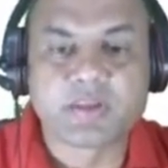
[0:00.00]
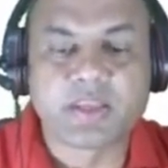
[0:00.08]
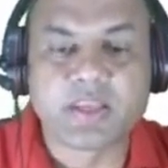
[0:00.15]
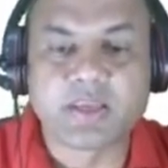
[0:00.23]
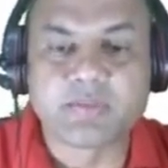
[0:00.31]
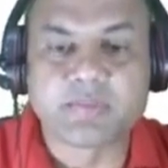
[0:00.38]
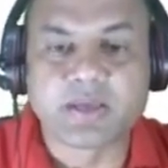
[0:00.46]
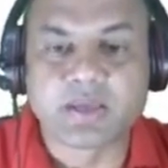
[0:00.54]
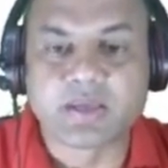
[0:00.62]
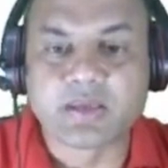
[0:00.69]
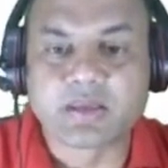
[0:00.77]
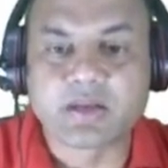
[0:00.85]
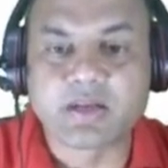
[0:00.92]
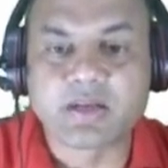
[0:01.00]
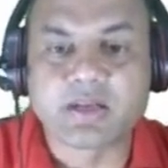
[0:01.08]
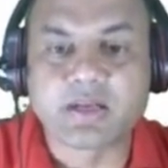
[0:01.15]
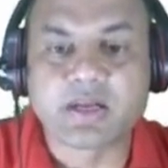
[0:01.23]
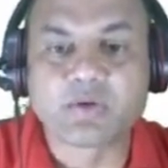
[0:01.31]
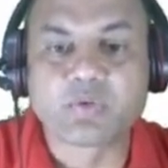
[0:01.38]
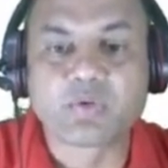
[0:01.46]
EMI, right?
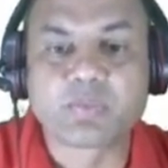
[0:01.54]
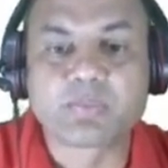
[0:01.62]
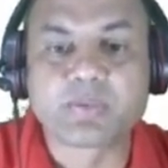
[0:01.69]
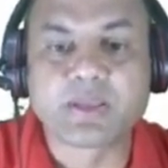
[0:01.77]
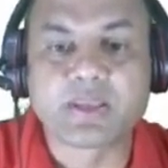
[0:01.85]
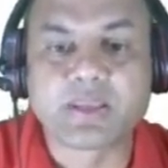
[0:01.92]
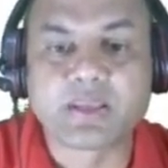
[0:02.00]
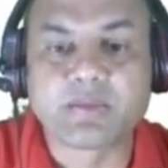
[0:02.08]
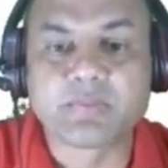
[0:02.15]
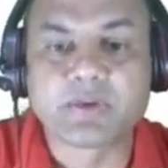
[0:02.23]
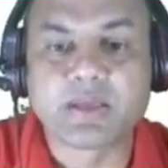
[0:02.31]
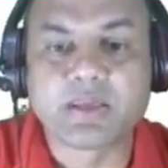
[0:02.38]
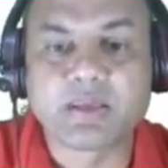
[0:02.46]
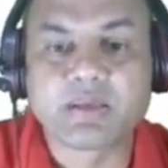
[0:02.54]
I don't pay EMI.